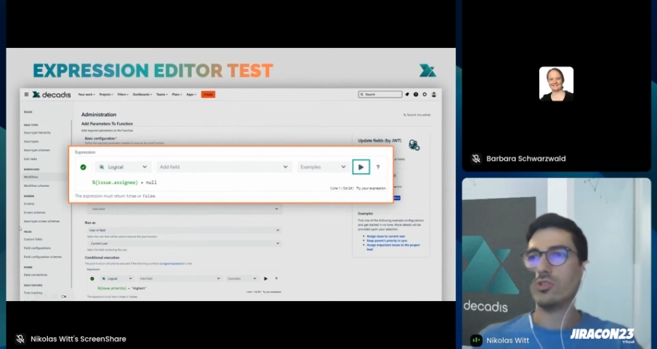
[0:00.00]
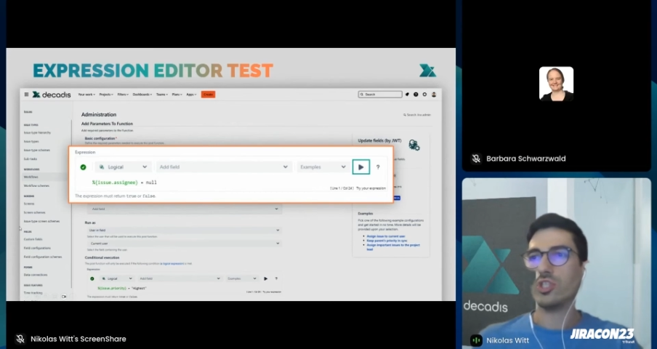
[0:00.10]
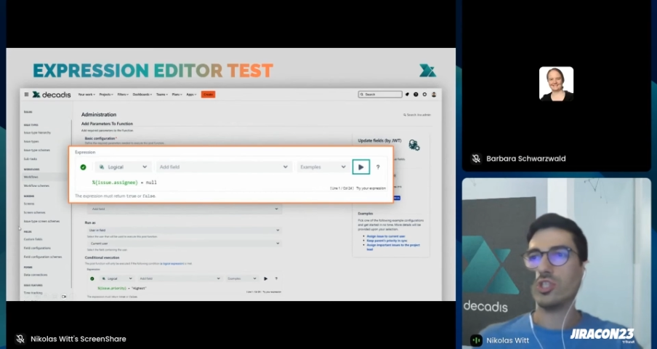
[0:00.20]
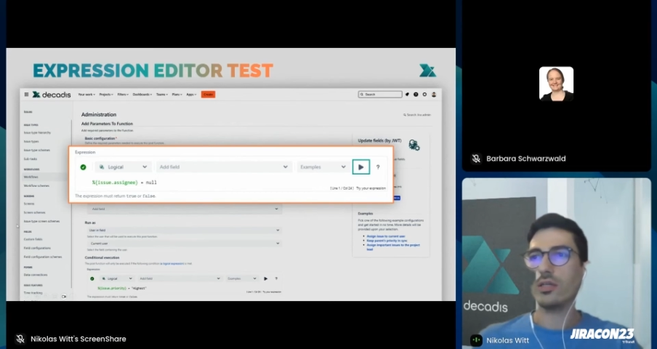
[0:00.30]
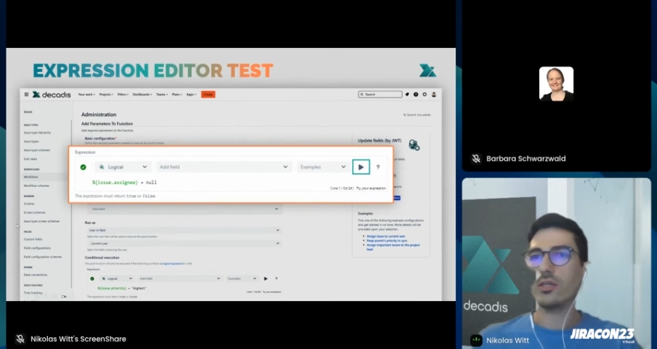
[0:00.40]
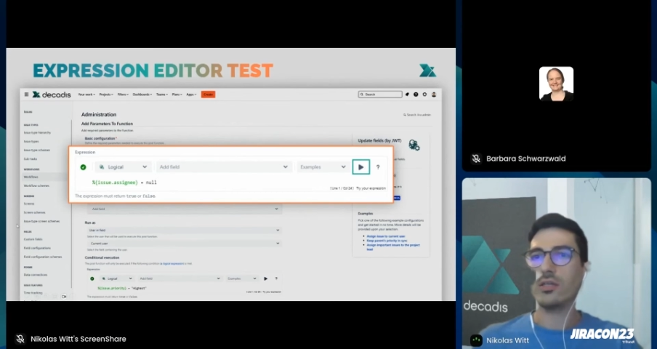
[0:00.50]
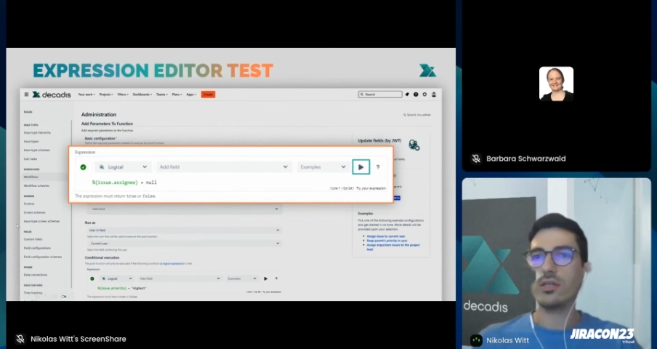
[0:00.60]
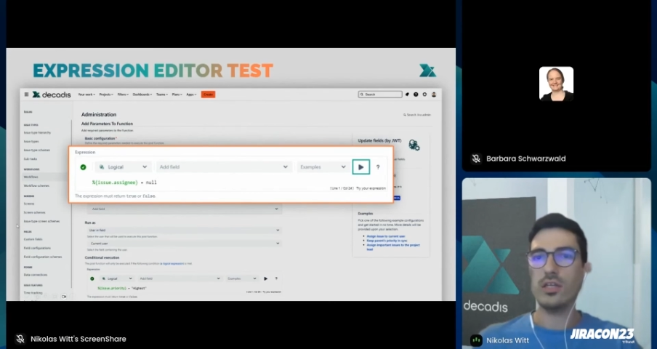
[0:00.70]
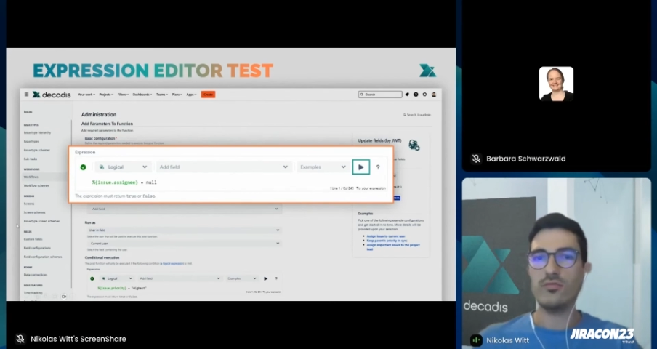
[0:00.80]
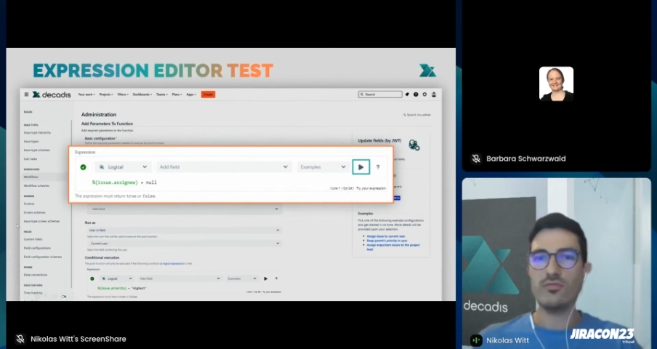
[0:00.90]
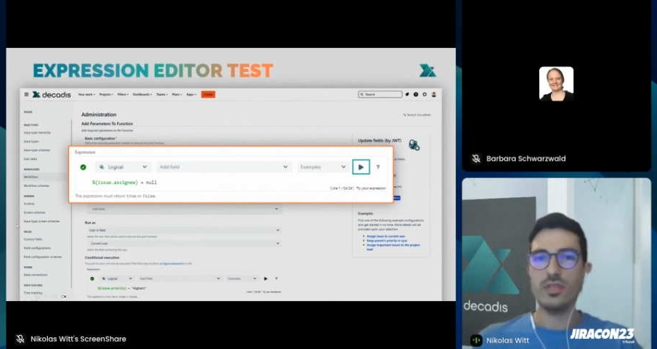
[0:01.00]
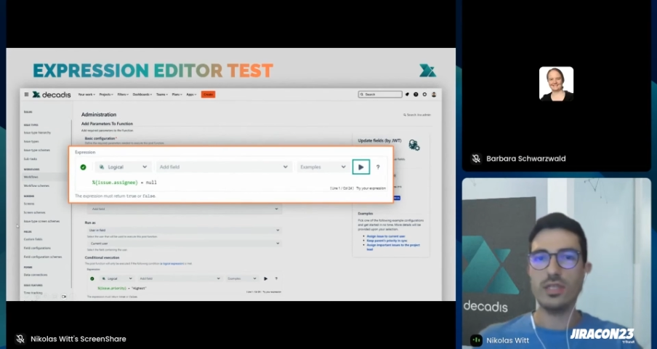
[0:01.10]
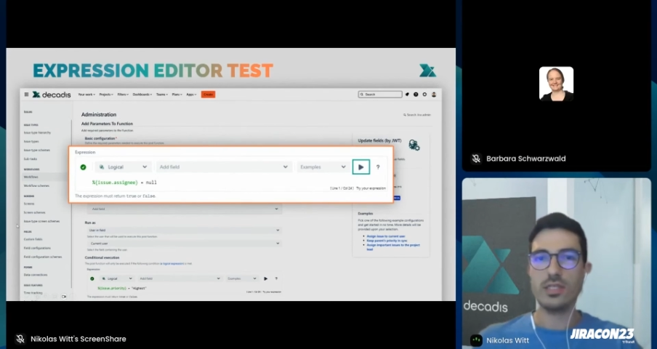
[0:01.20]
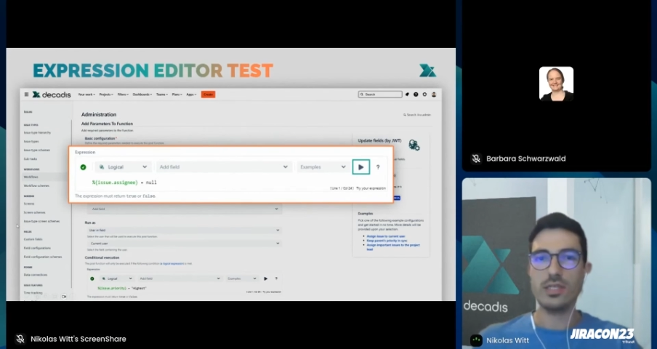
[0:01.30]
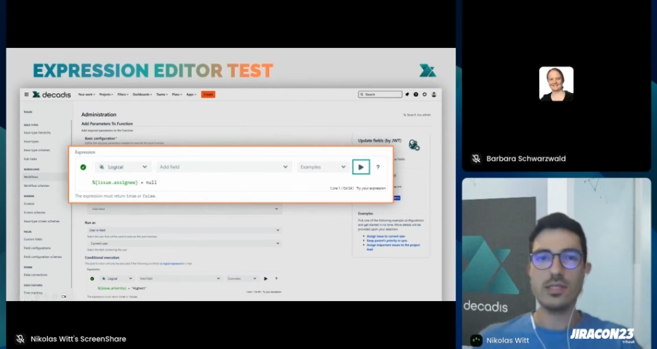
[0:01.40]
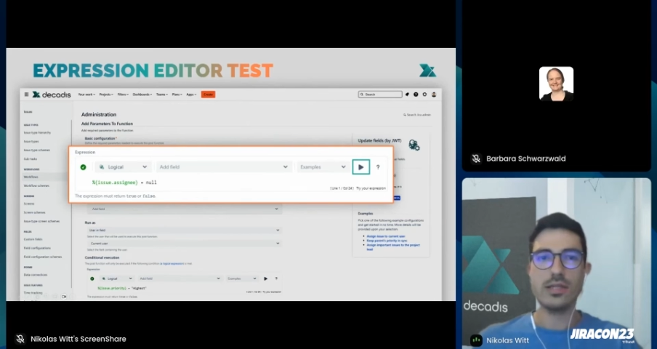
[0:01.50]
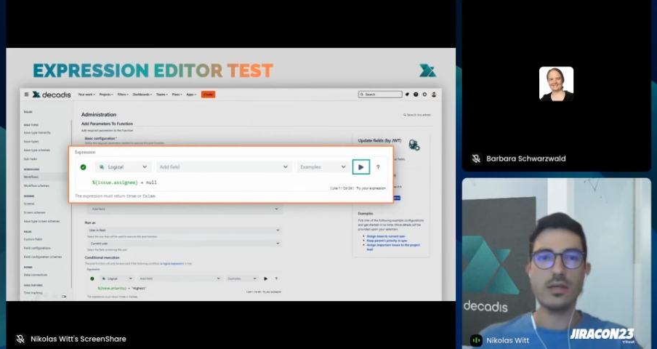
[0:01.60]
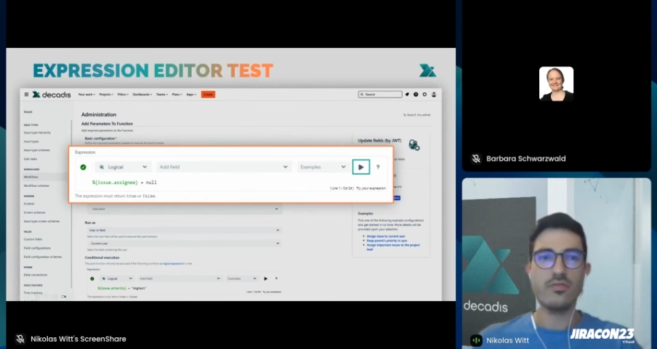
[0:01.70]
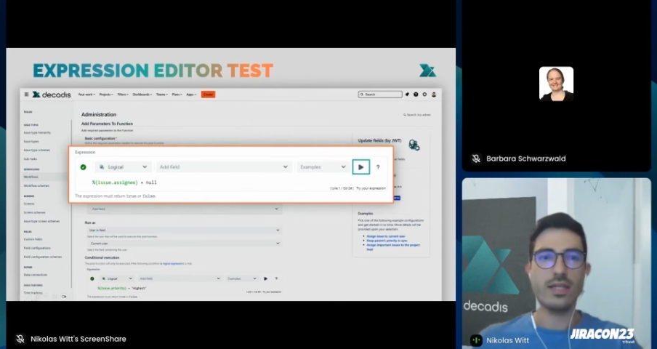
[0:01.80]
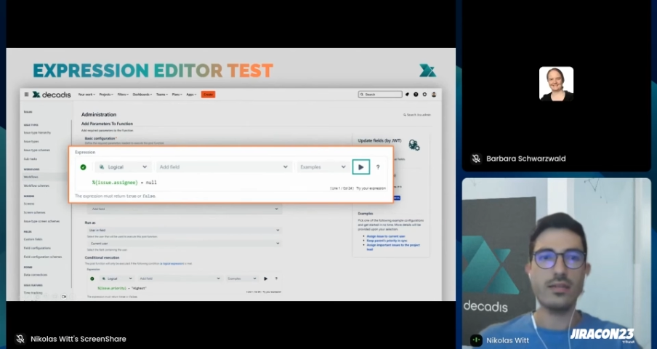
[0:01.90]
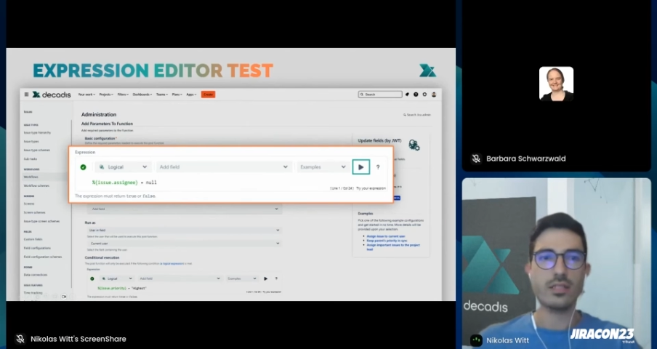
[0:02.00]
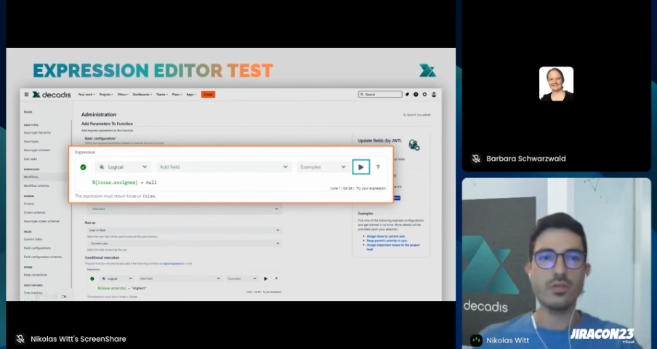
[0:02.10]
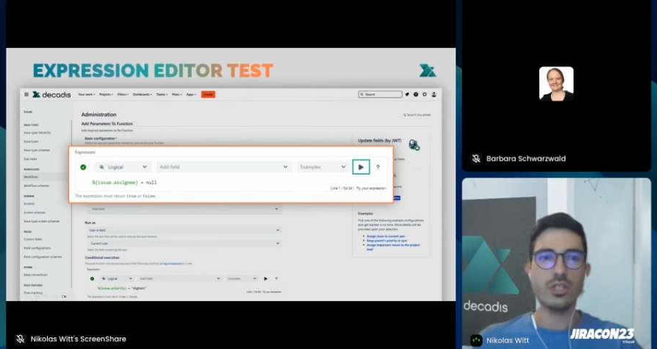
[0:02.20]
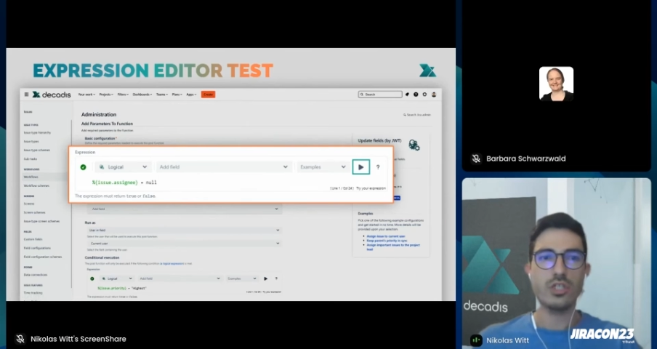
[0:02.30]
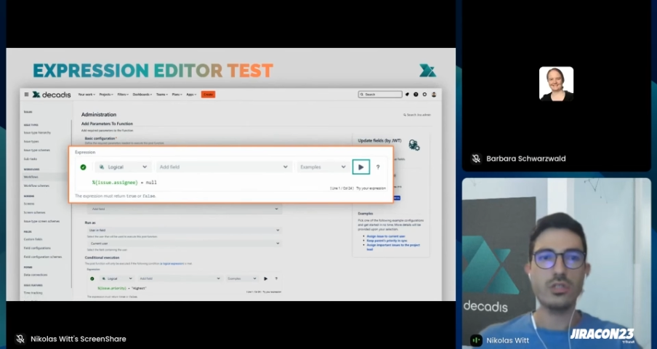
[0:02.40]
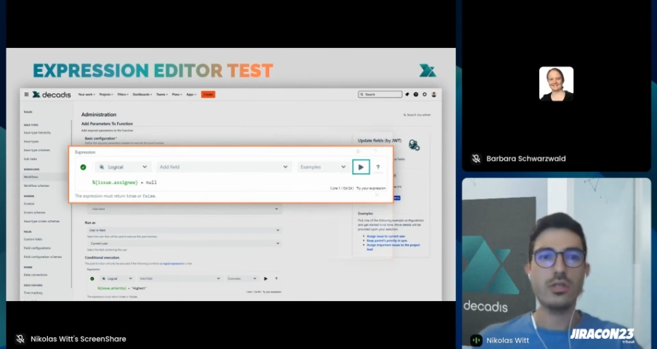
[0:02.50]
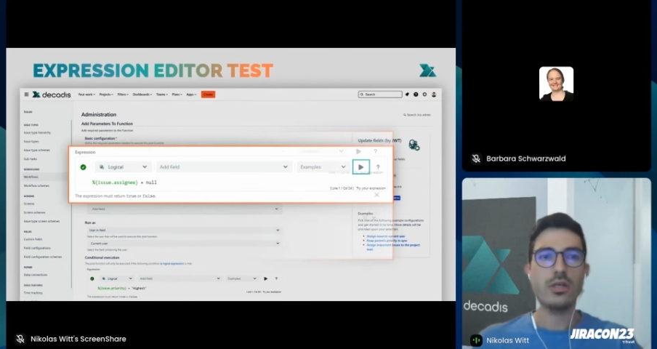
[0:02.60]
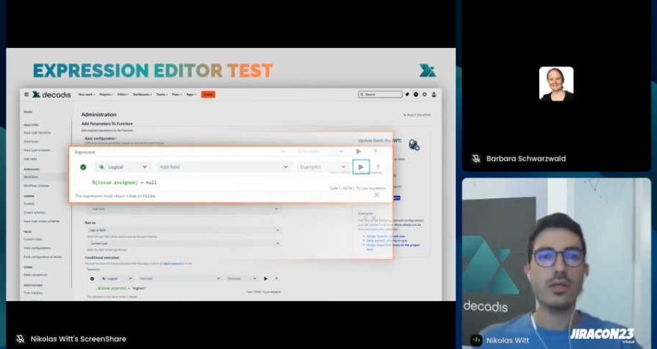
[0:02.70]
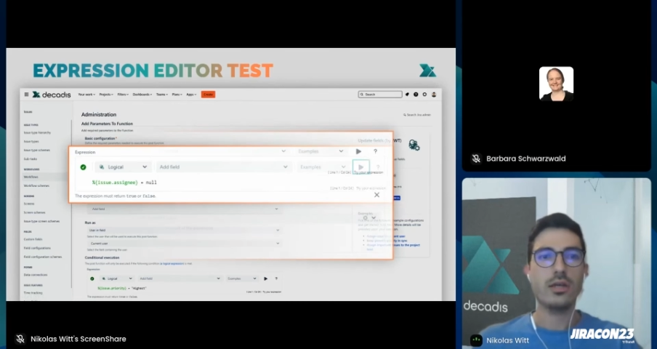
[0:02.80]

check if this is like a valid expression,